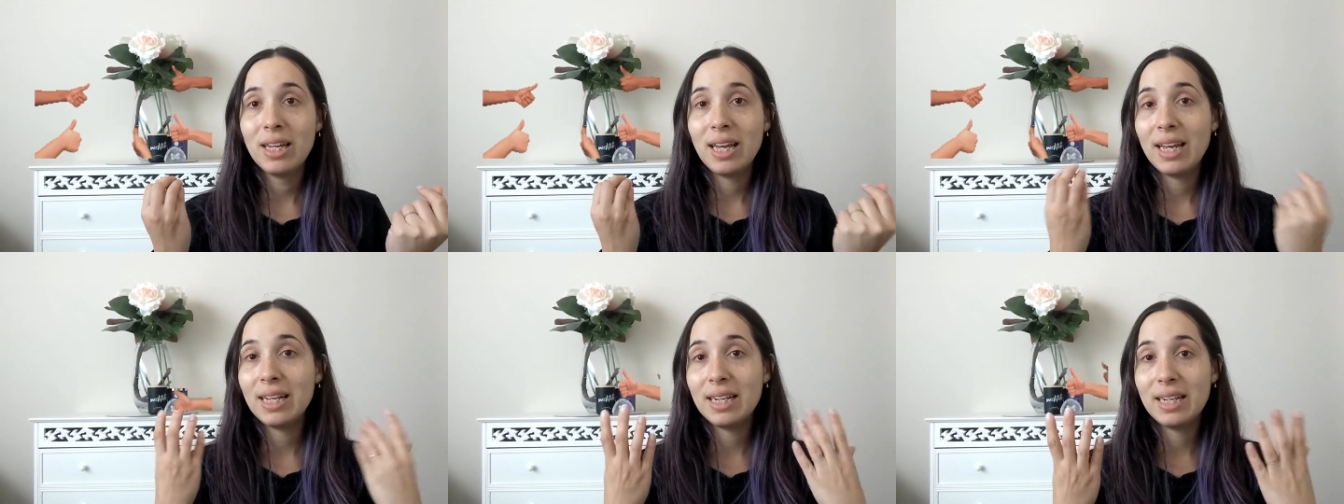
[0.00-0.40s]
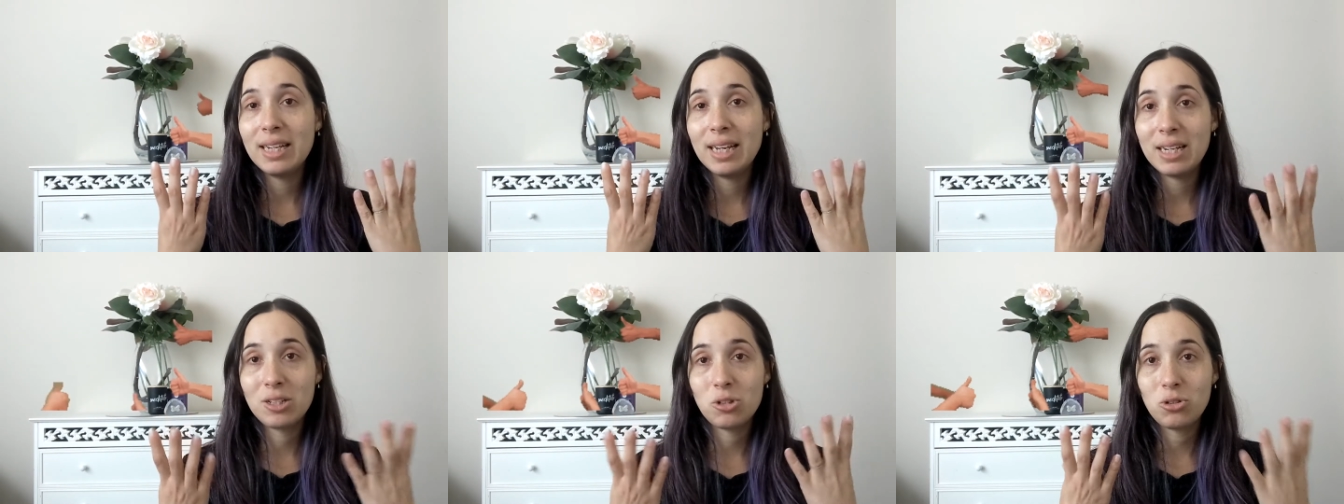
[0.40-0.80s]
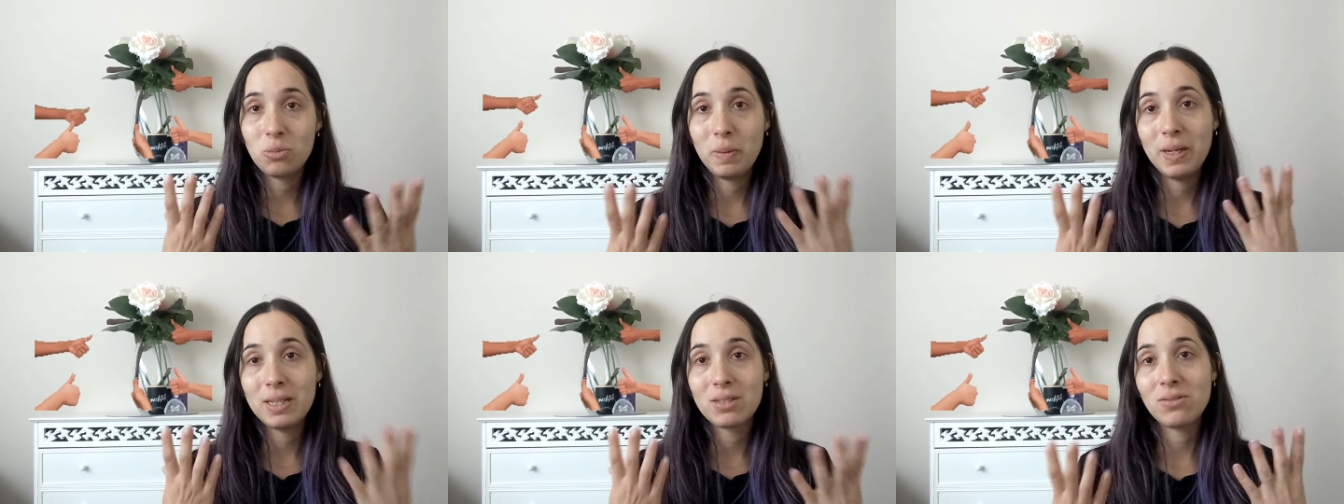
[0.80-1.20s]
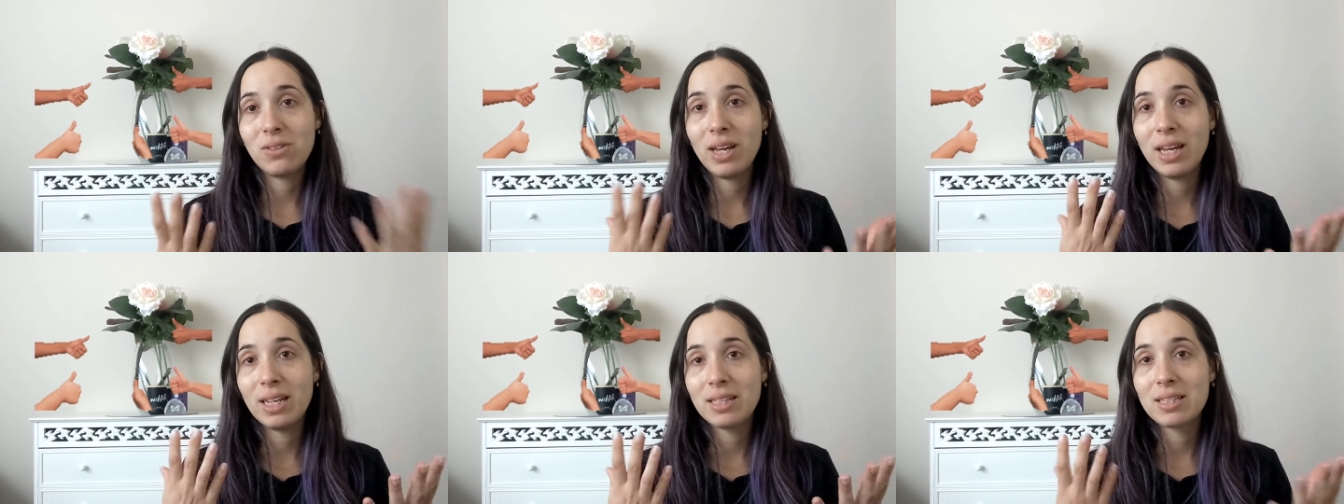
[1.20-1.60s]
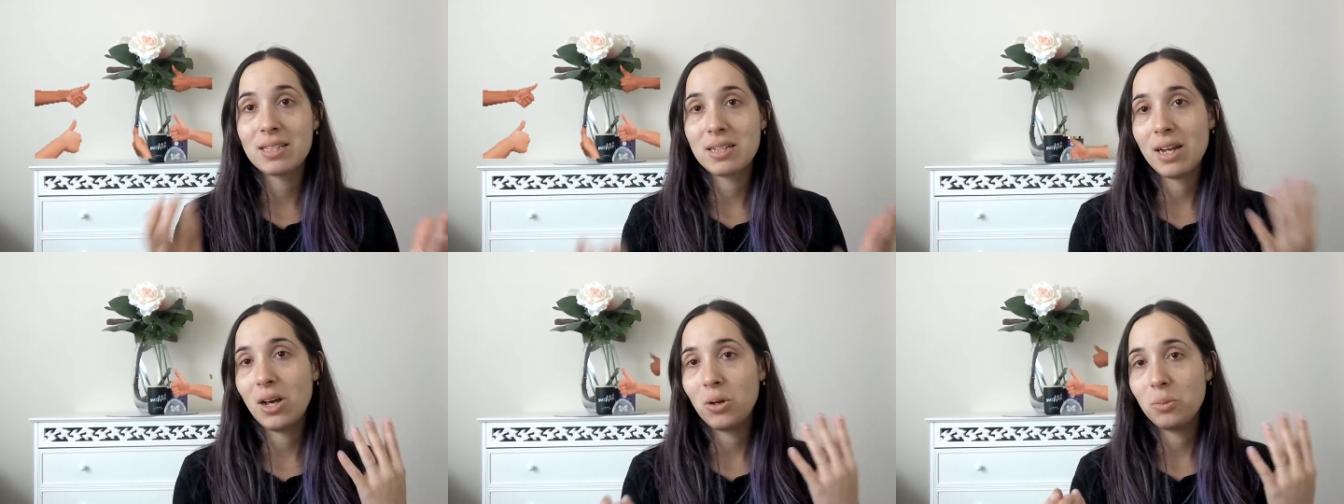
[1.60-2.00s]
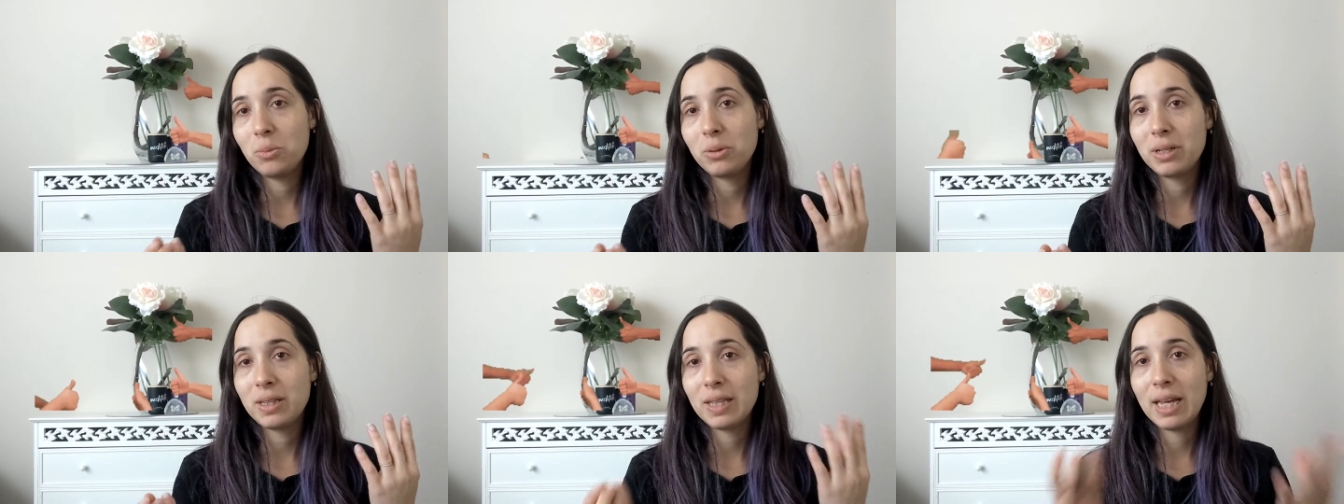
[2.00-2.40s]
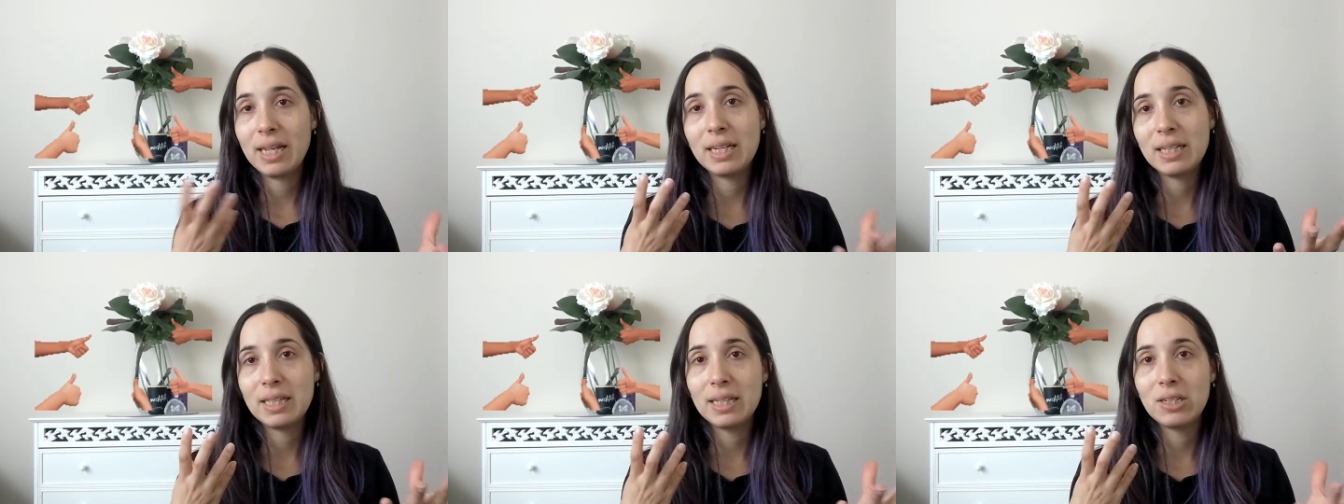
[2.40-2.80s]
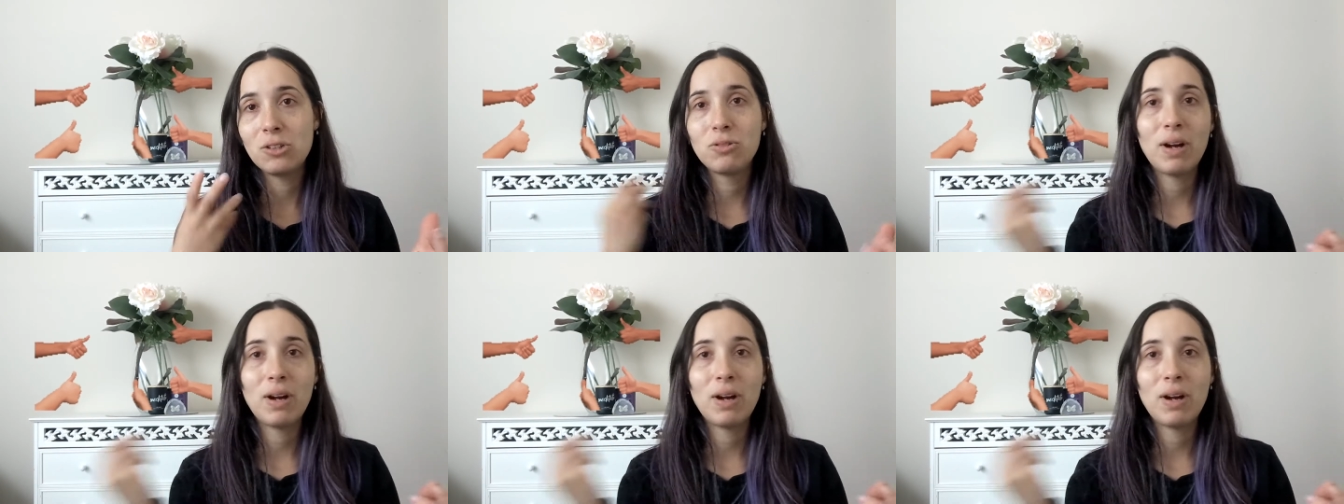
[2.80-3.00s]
any extra pairs of hands to help with anything,